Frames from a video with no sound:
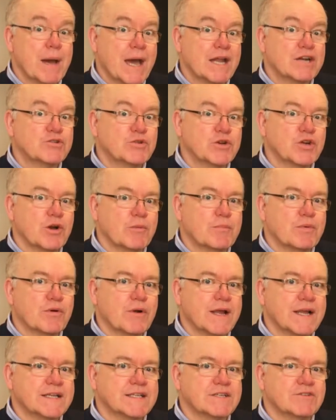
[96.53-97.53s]
battery
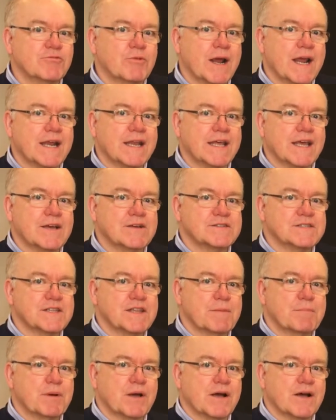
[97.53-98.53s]
operated radios
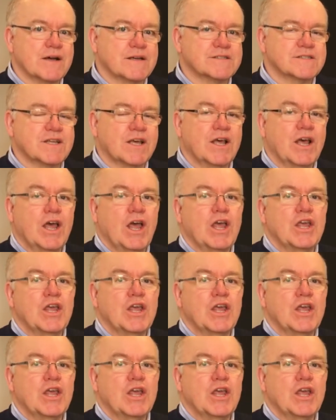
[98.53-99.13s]
in the past,